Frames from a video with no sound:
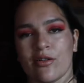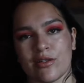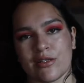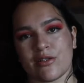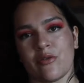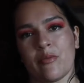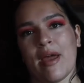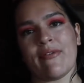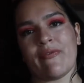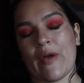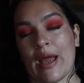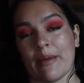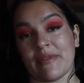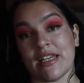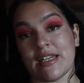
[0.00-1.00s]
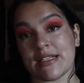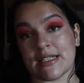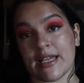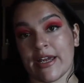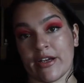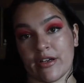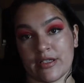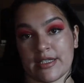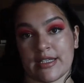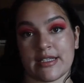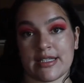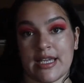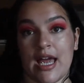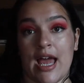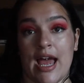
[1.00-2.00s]
also my family is here,
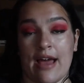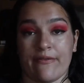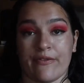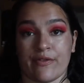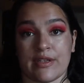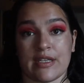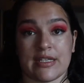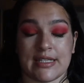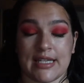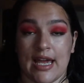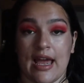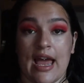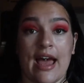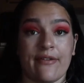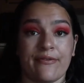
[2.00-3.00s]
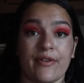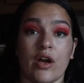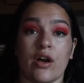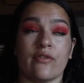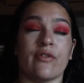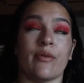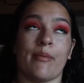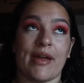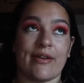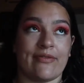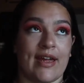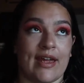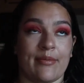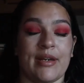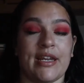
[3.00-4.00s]
since half of my
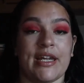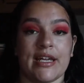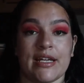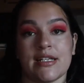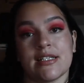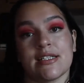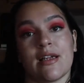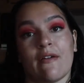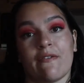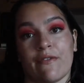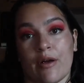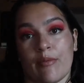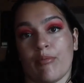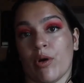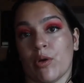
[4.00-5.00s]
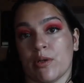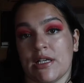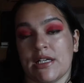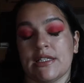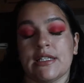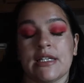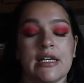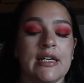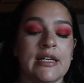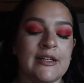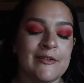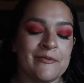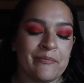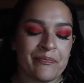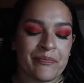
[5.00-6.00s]
family is from Poland.
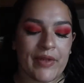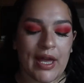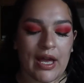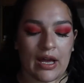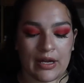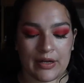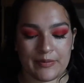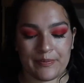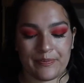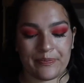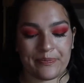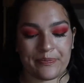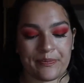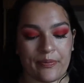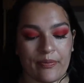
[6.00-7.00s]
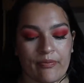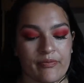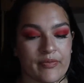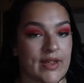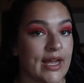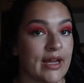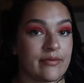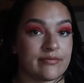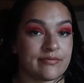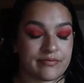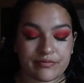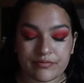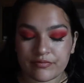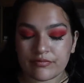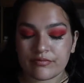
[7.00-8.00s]
Yeah.
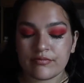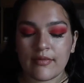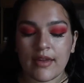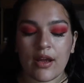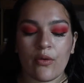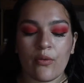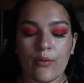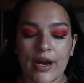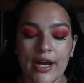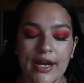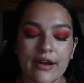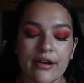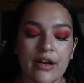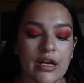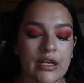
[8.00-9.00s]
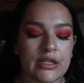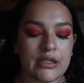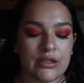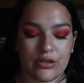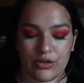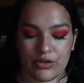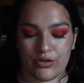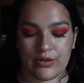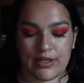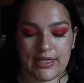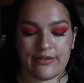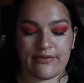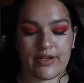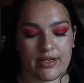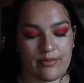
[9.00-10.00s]
Where do you
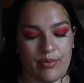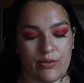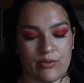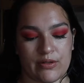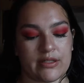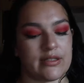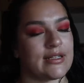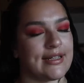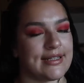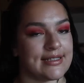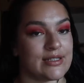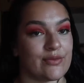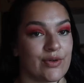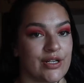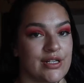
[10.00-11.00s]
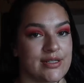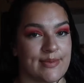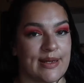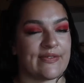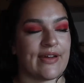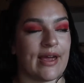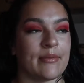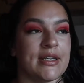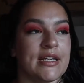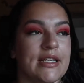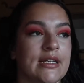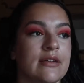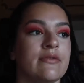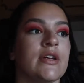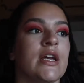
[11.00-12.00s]
live in Poland? Hence, where does my family
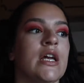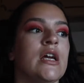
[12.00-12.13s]
live?